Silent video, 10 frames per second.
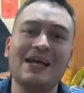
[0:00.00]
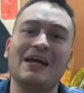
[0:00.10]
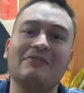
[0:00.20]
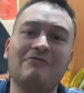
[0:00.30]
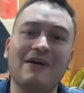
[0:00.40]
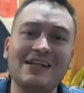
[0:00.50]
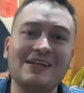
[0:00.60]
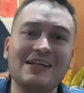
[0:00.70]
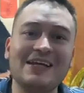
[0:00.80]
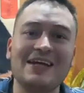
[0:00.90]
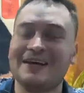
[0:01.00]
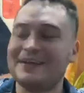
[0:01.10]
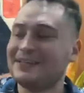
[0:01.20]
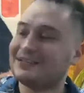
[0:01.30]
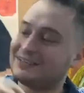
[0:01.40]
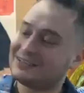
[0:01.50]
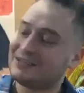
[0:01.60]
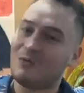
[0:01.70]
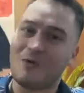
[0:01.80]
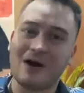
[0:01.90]
And finally, and this is the
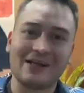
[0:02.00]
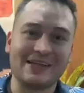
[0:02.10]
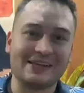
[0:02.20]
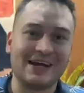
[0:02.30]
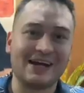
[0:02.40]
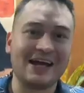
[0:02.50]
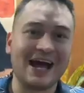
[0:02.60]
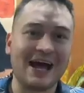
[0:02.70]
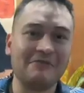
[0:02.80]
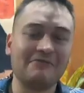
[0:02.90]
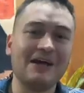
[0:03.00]
one that I have,